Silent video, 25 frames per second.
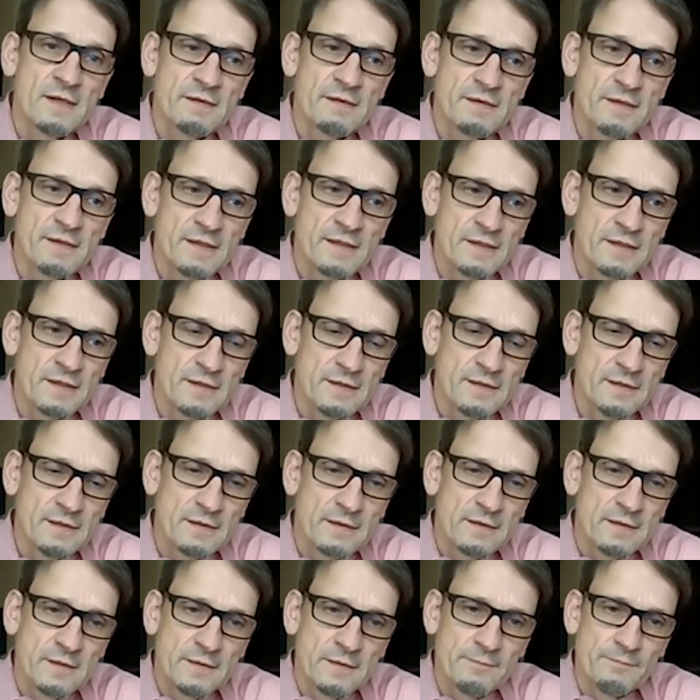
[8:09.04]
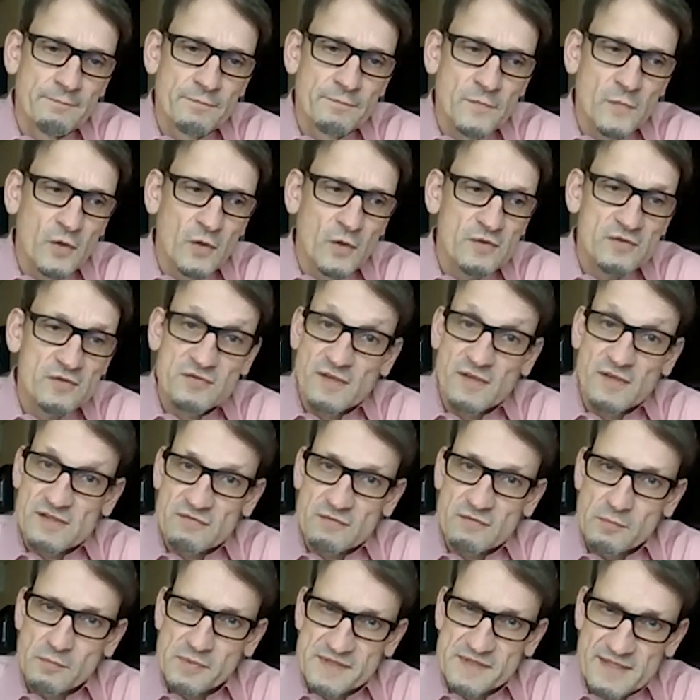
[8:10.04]
the
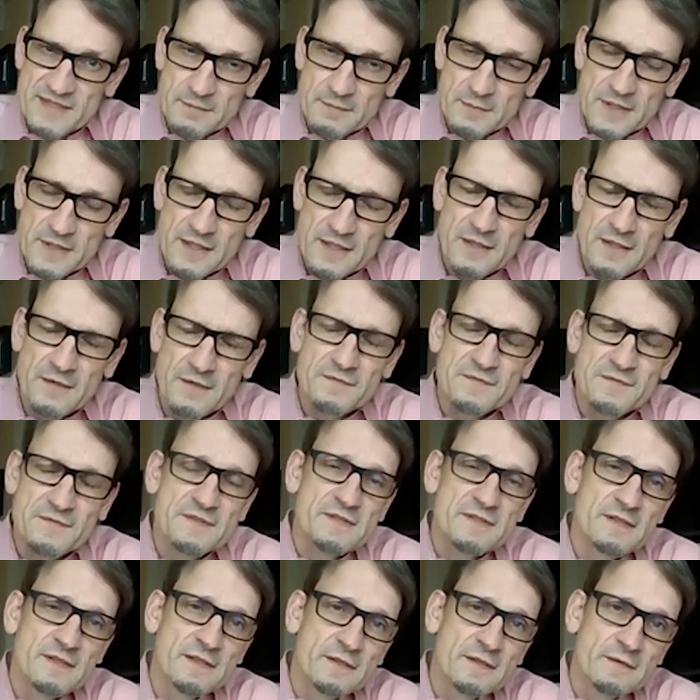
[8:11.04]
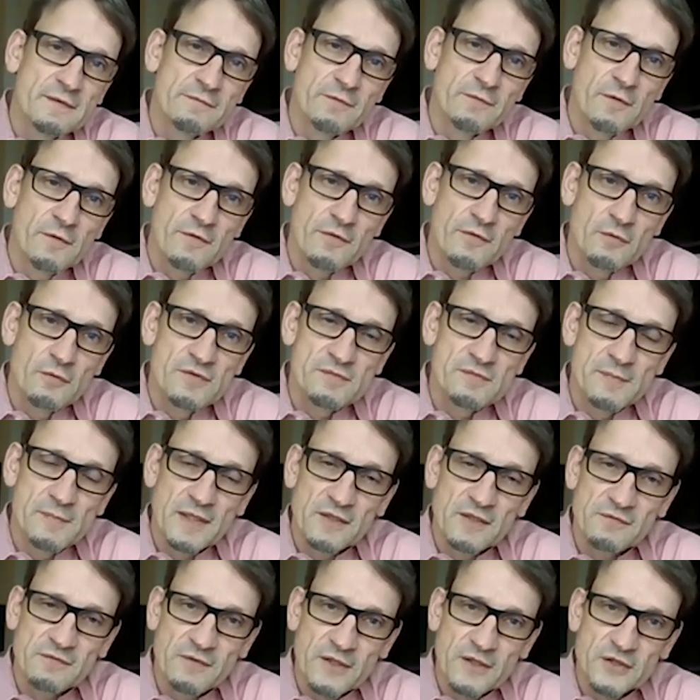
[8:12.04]
authorized representatives for those
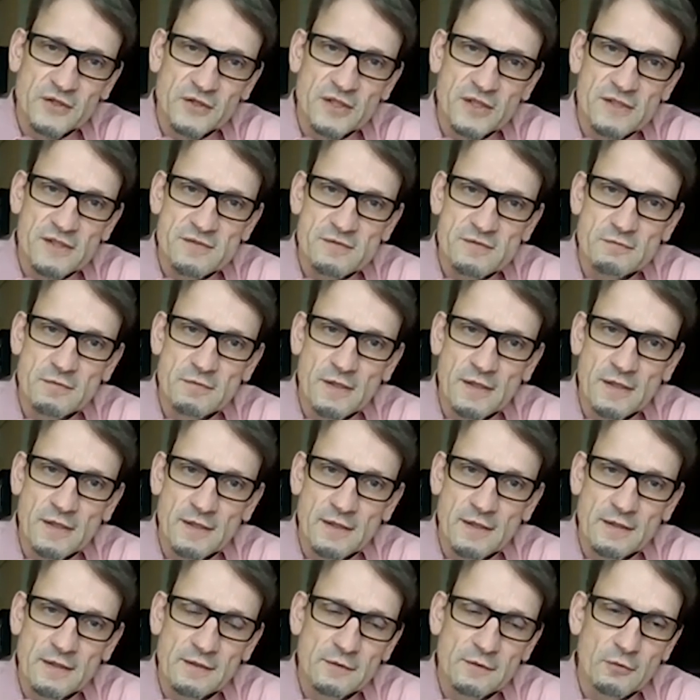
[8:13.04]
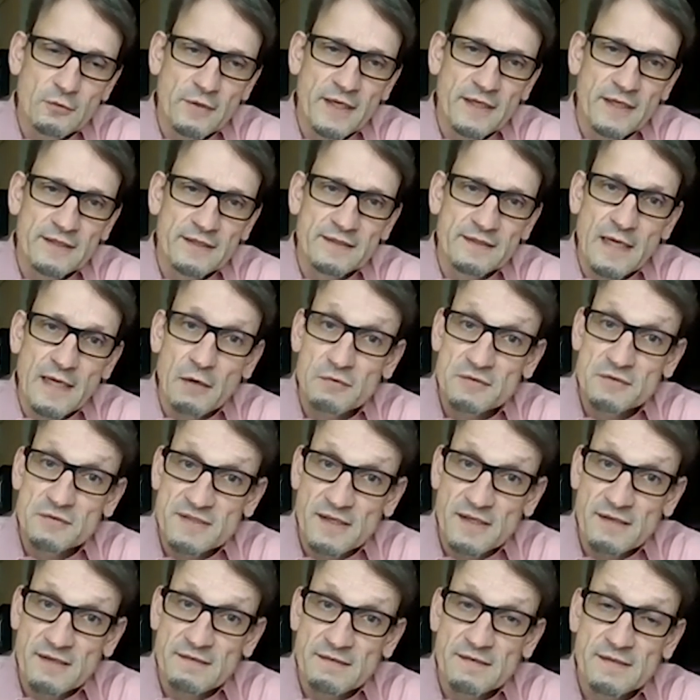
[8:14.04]
manufacturers who are located
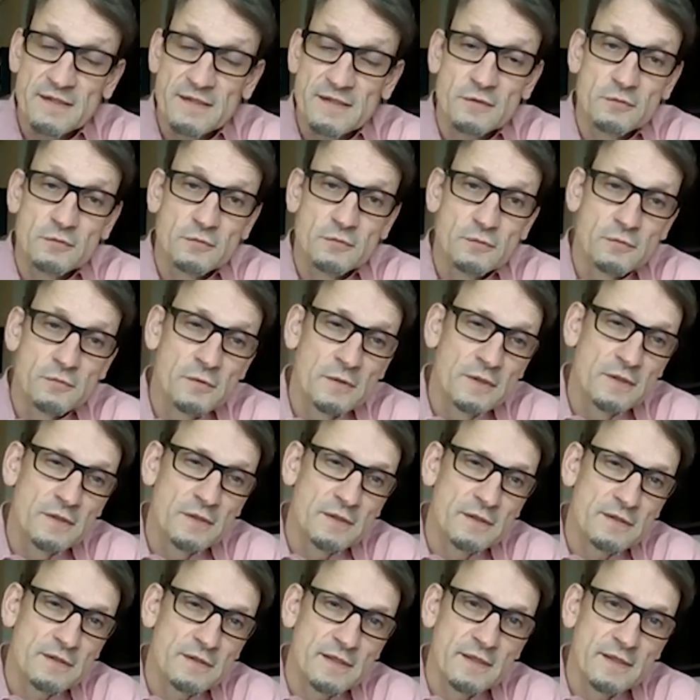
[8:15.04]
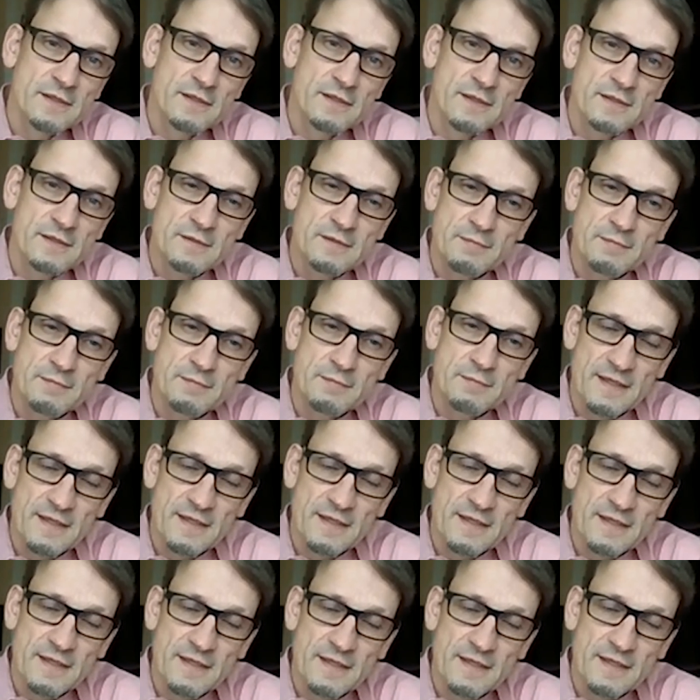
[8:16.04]
outside the EU
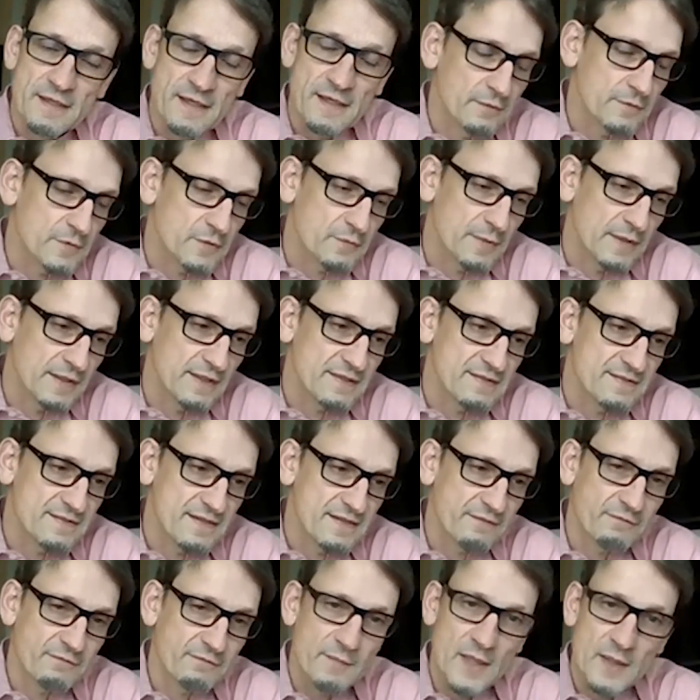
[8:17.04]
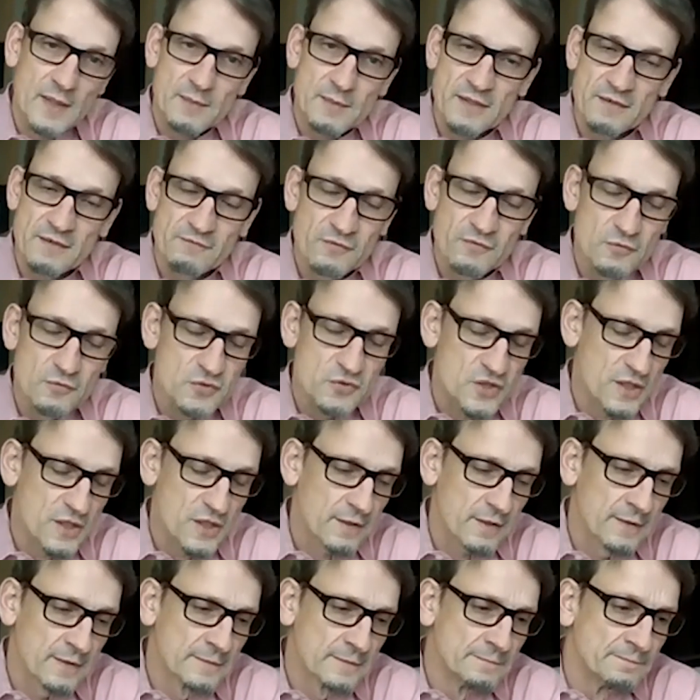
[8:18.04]
28 or 27 maybe in
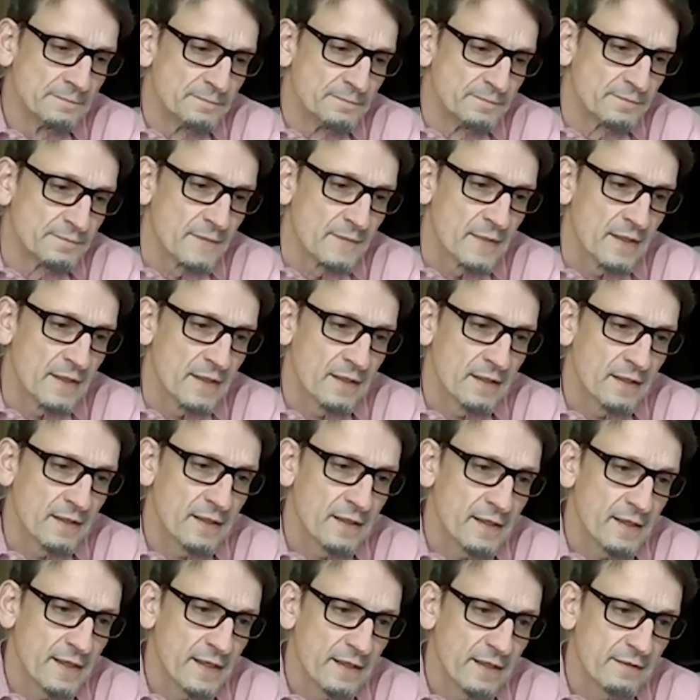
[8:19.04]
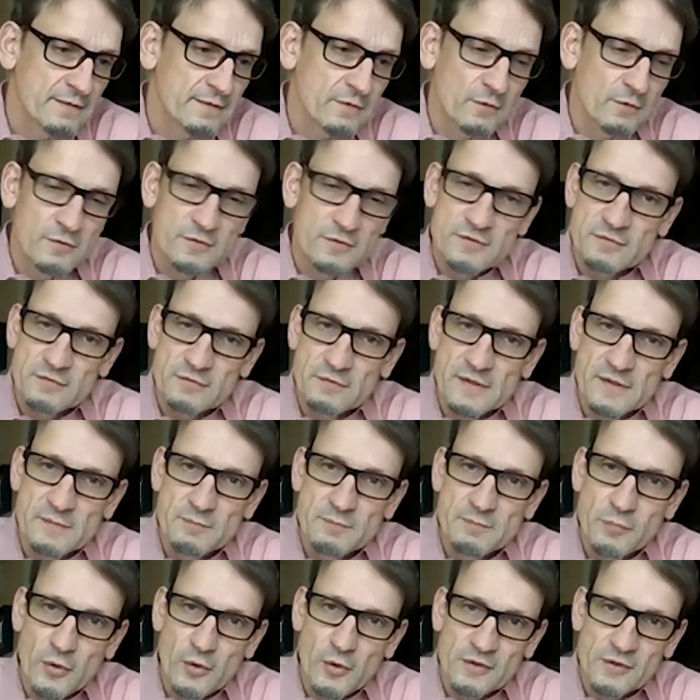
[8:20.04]
future, and also
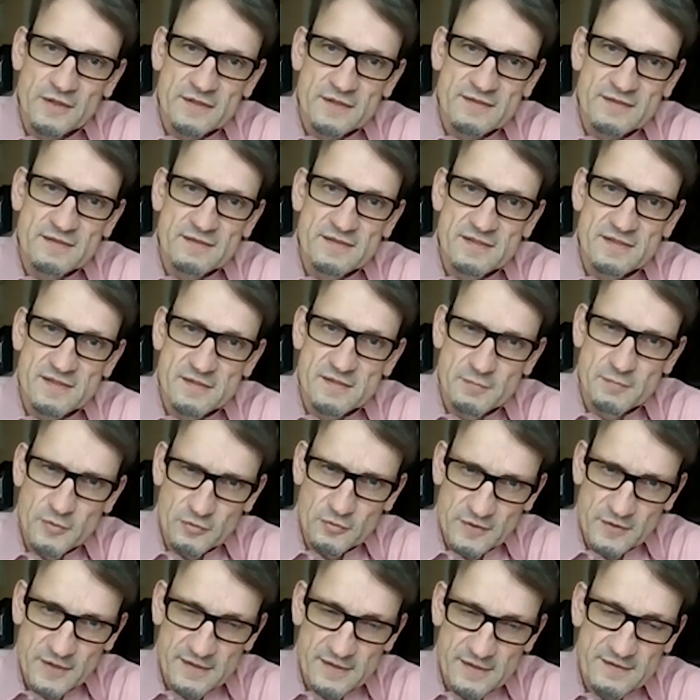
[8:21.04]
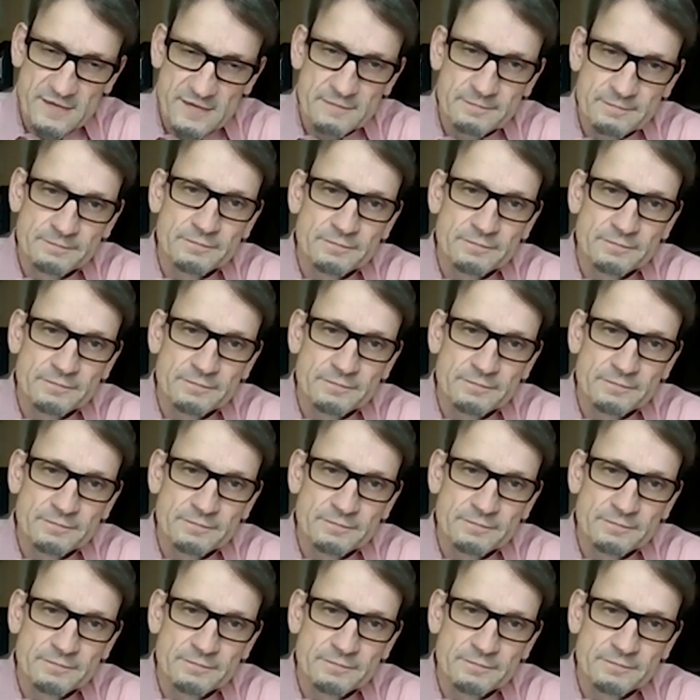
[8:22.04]
importers and distributors.